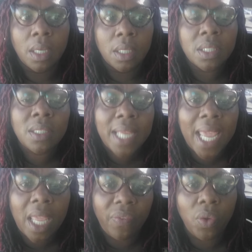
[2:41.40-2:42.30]

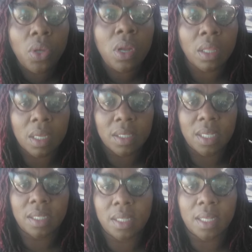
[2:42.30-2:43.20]
Today, if you're not
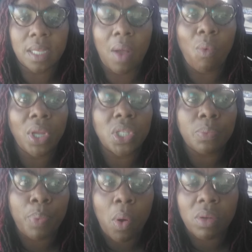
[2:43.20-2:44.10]
consistent, I want you to
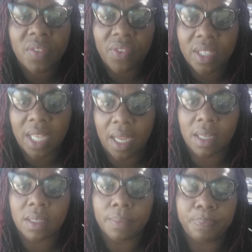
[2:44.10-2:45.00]
pause for a
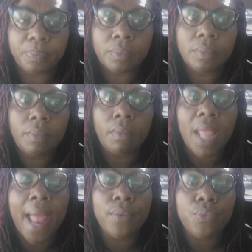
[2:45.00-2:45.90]
second
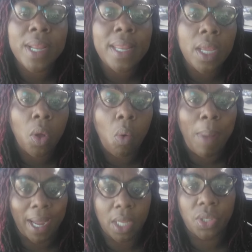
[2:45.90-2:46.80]
and really go
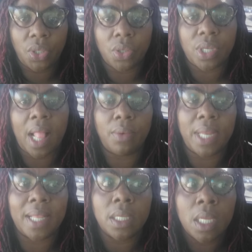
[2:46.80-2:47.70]
back into your childhood
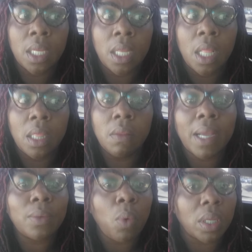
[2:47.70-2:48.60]
and
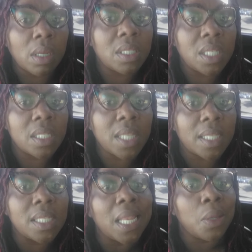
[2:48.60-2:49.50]
look at what
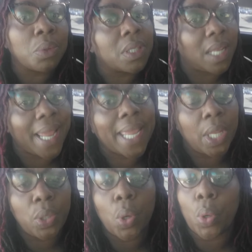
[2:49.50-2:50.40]
consistency looked like
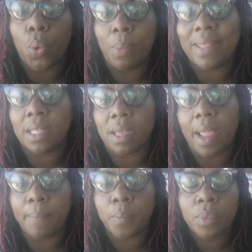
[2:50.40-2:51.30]
in your home at the
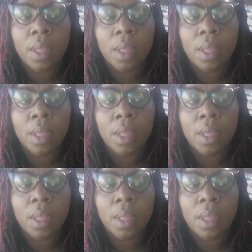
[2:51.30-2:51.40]
time.